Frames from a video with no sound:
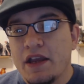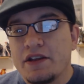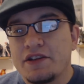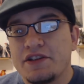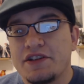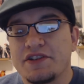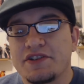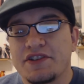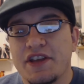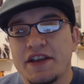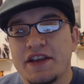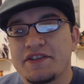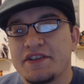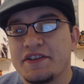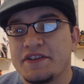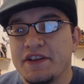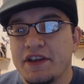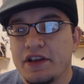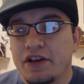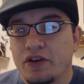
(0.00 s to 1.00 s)
She says
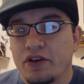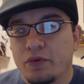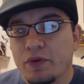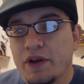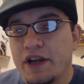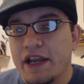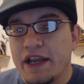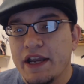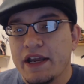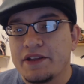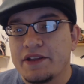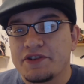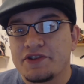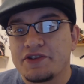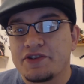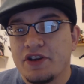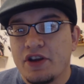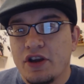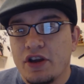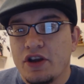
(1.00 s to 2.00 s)
that the
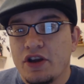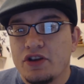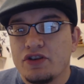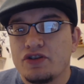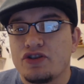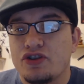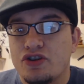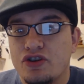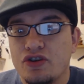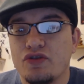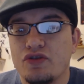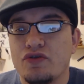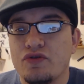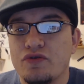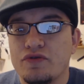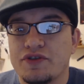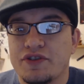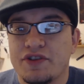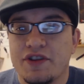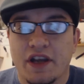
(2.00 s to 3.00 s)
ingredients
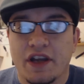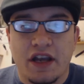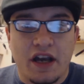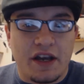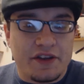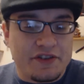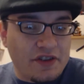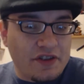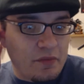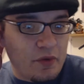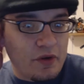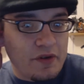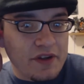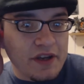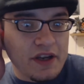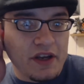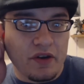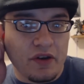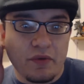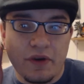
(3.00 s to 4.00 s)
choose the customer.
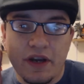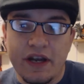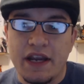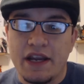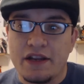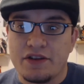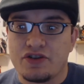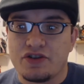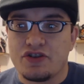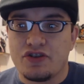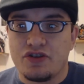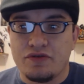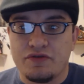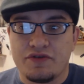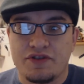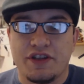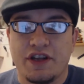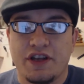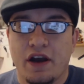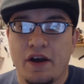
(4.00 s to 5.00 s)
The ingredients
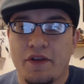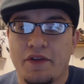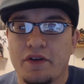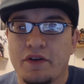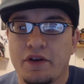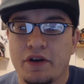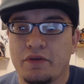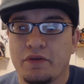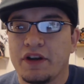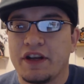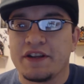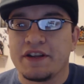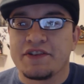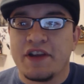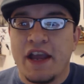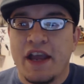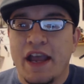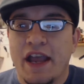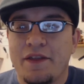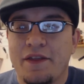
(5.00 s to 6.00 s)
choose the other ingredients,
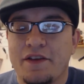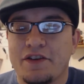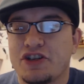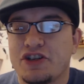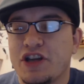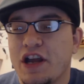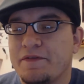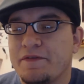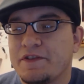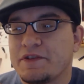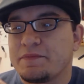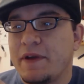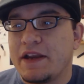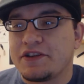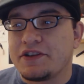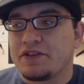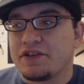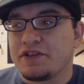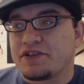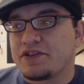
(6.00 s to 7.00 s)
and the chef is
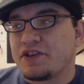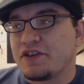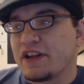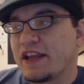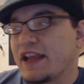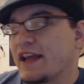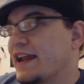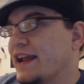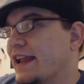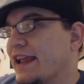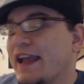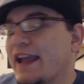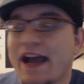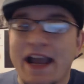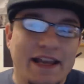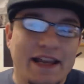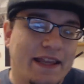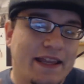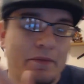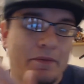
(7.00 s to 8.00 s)
basically just there to kind of
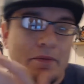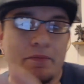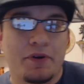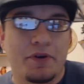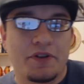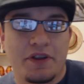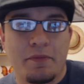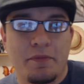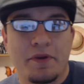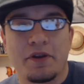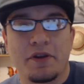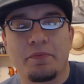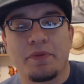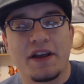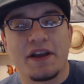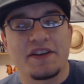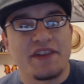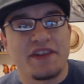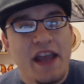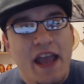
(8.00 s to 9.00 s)
guide them and put them into
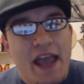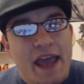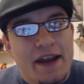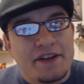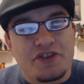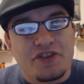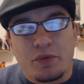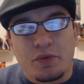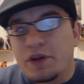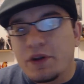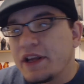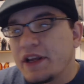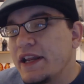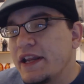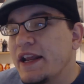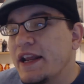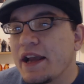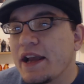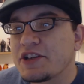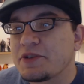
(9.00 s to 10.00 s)
place. And it's a really
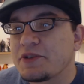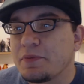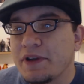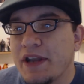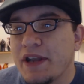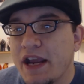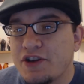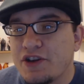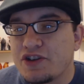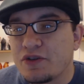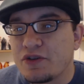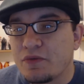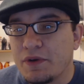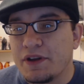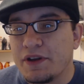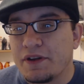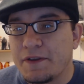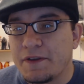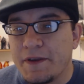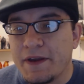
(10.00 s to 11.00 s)
neat explanation
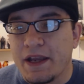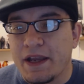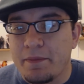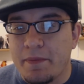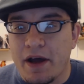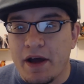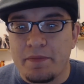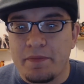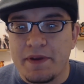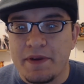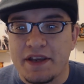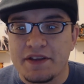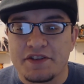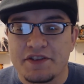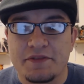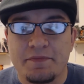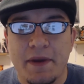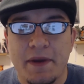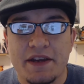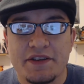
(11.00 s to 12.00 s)
when you think about it because
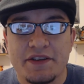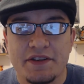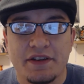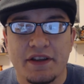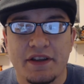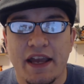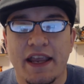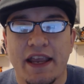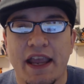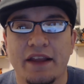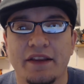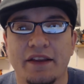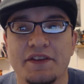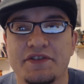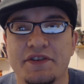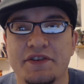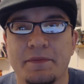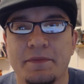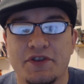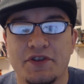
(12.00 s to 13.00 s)
it's basically like, hey,
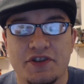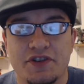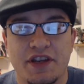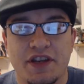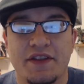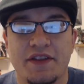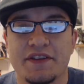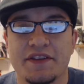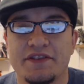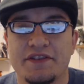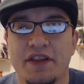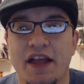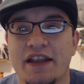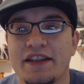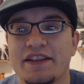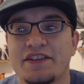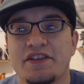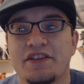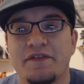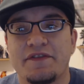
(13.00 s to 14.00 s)
listen, she's saying this a lot
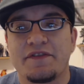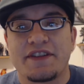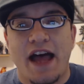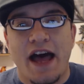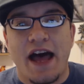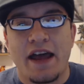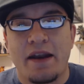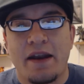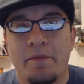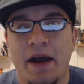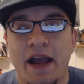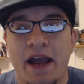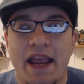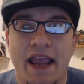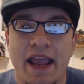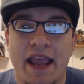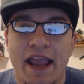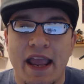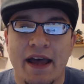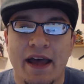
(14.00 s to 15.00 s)
of this stuff is out of my
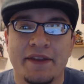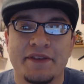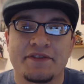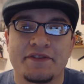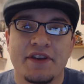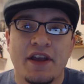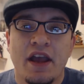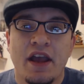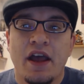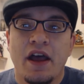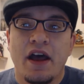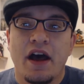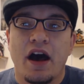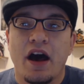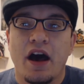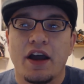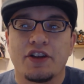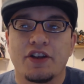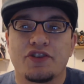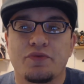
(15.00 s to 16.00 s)
hands,
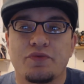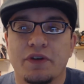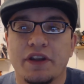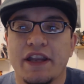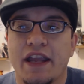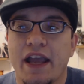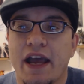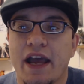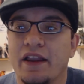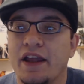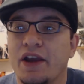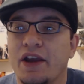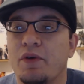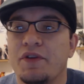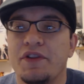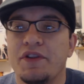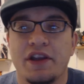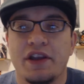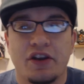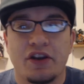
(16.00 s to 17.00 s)
uh, it's really kind of like
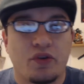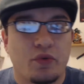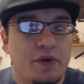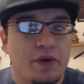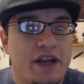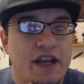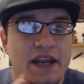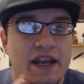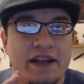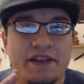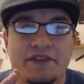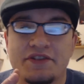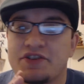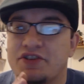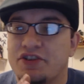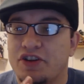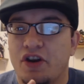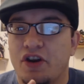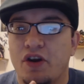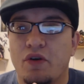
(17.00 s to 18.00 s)
when the
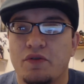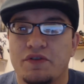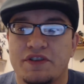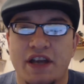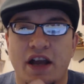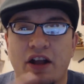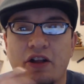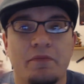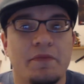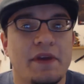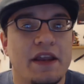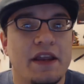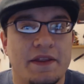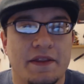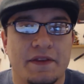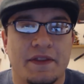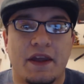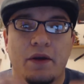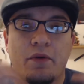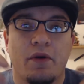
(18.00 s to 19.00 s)
ingredients, you know, tell me
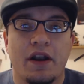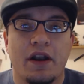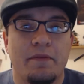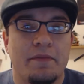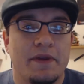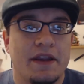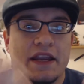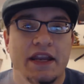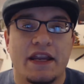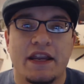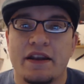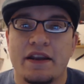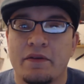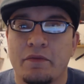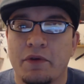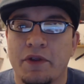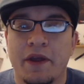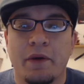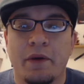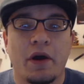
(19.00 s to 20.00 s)
that they want to be
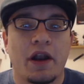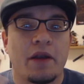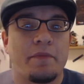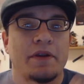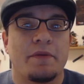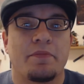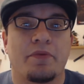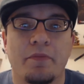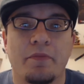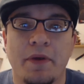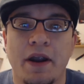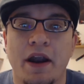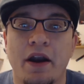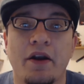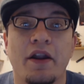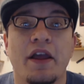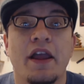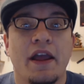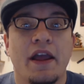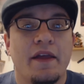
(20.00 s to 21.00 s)
eaten, when they want to be
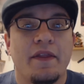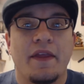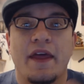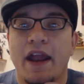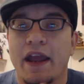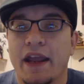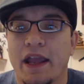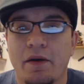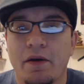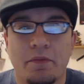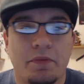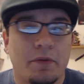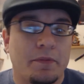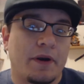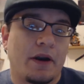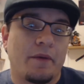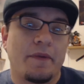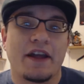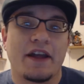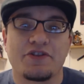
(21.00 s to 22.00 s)
prepared. Then I come and
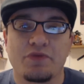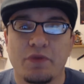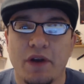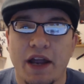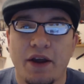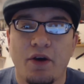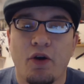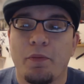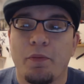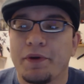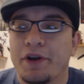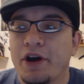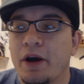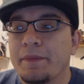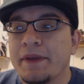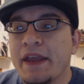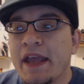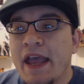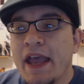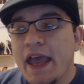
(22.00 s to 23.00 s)
prepare them. That's when I open
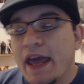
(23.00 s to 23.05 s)
up.